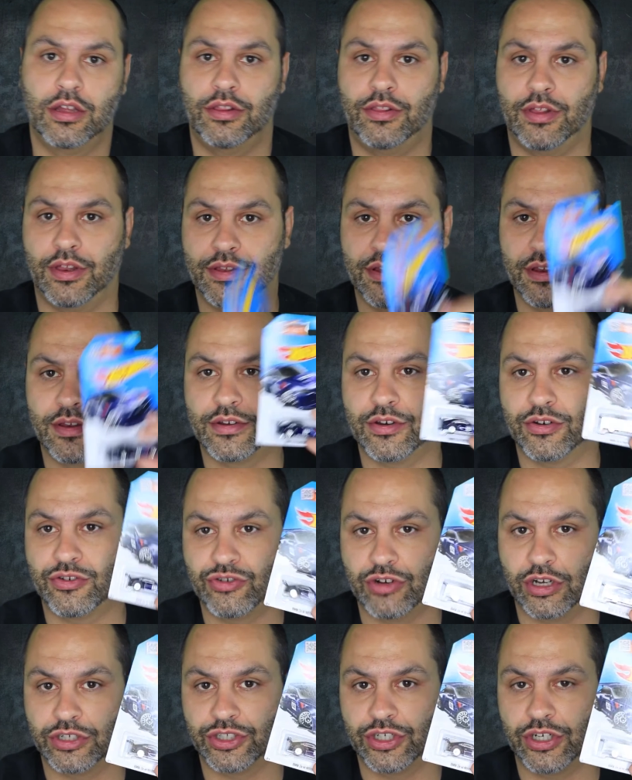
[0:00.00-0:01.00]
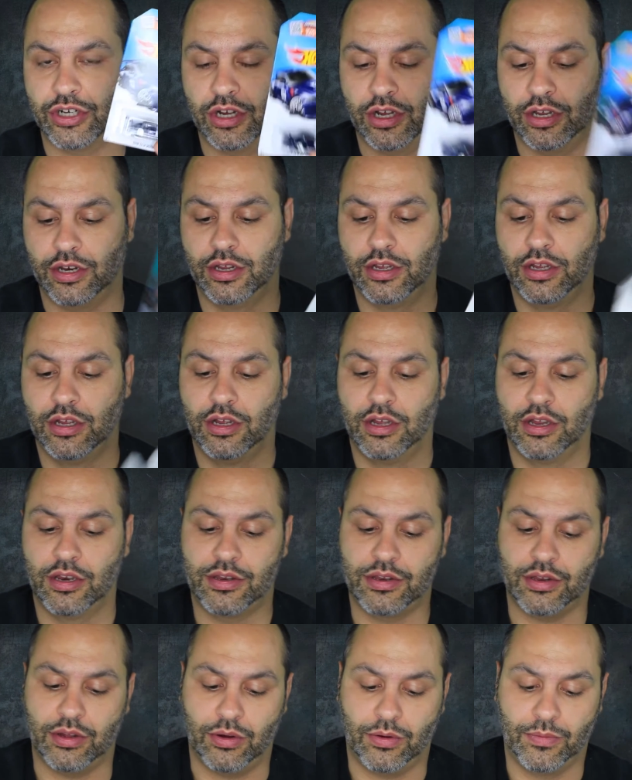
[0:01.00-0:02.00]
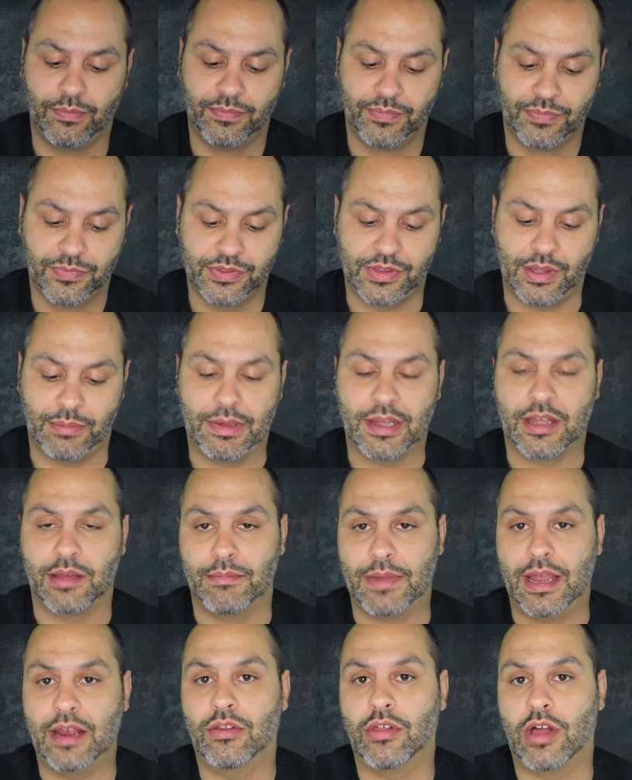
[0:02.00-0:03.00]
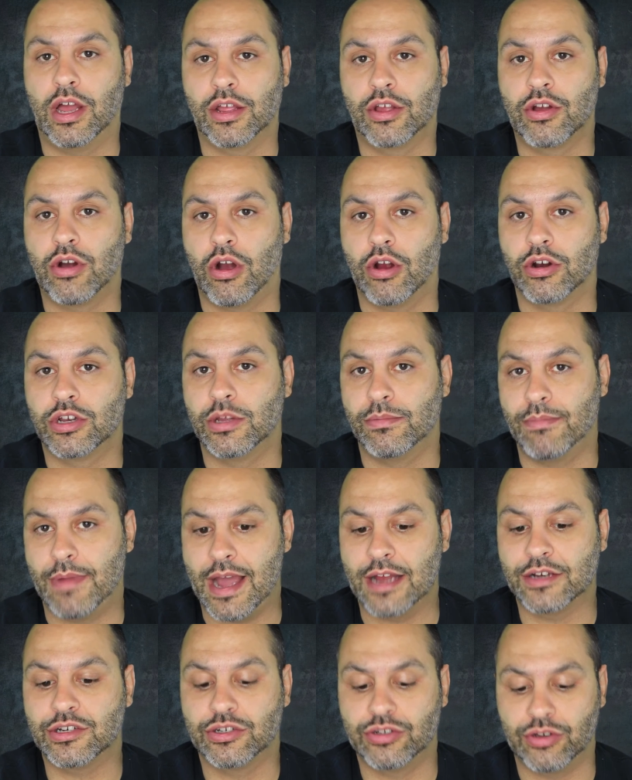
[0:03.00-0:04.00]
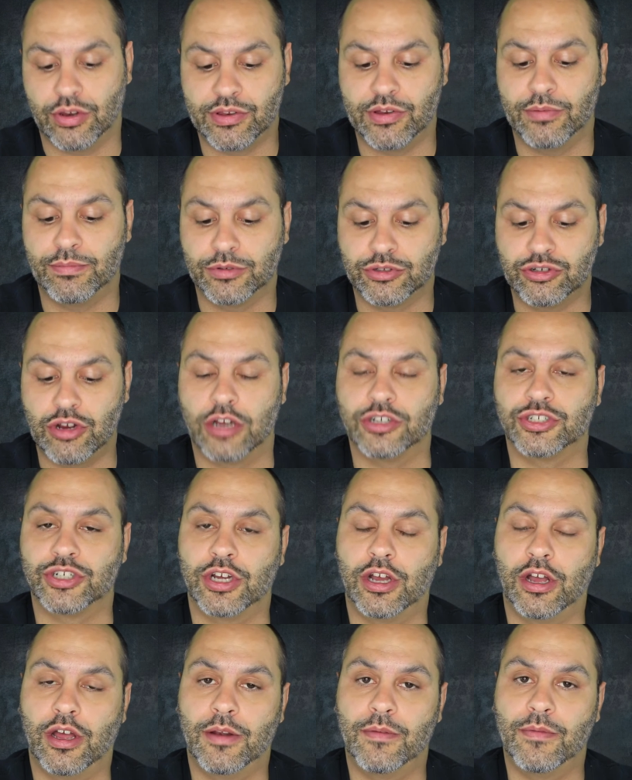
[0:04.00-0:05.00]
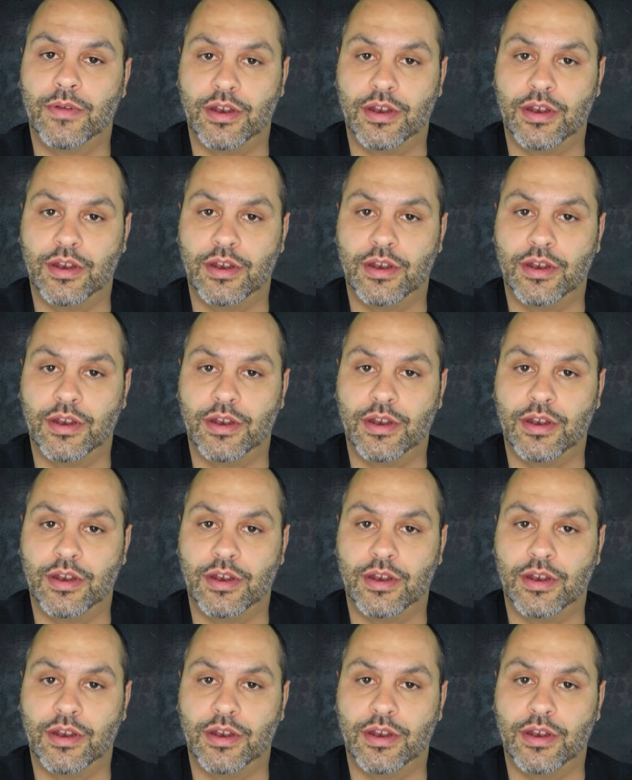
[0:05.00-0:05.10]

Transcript: This is the treasure hunt. So they make a mainline car to match the super treasure hunt.